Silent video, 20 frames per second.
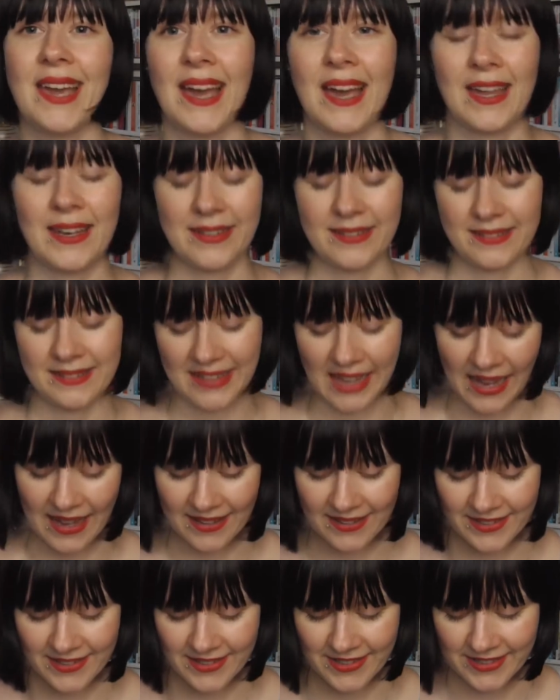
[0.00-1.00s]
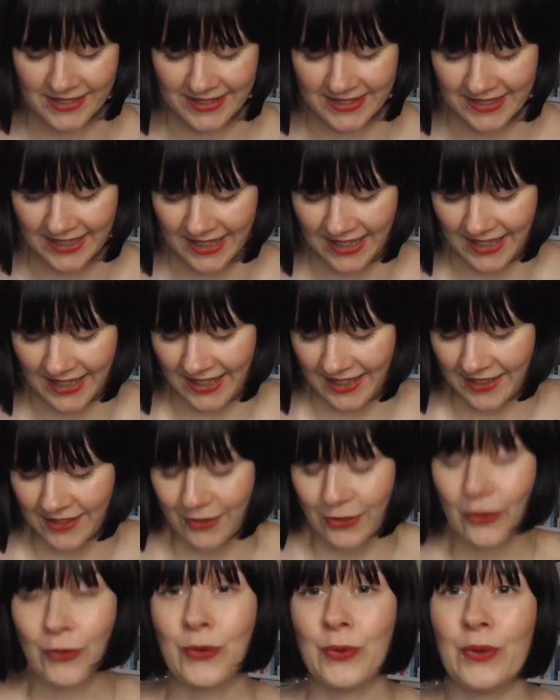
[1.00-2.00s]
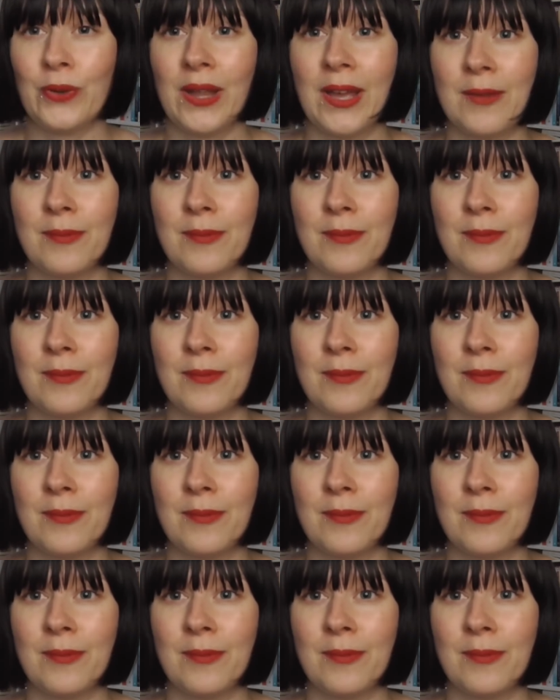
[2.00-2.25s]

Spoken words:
And yeah, it's just so cool.